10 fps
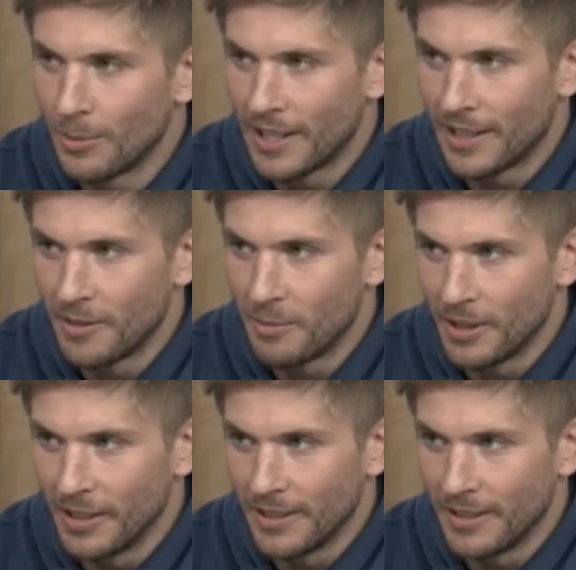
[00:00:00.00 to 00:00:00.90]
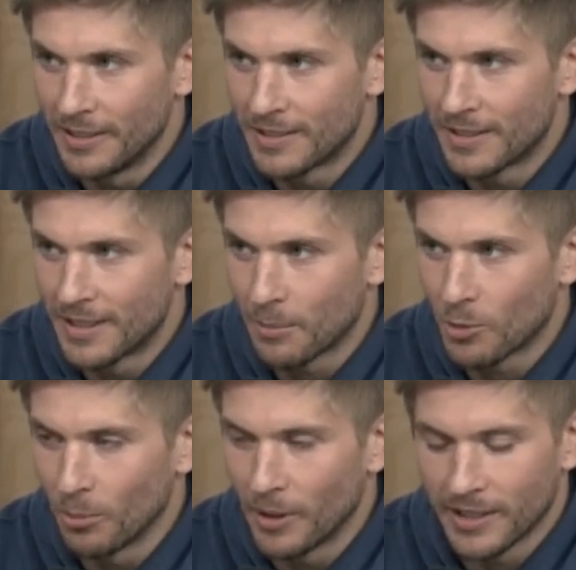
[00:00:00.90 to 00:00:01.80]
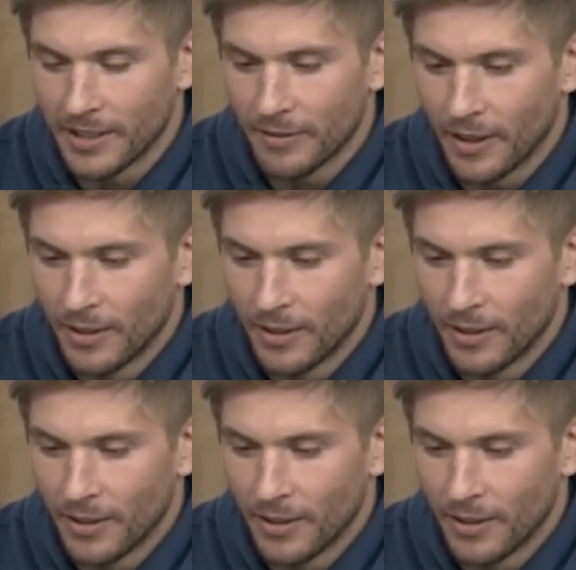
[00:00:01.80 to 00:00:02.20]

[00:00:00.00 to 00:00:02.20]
reigning MVP is the top quarterback in the NFL.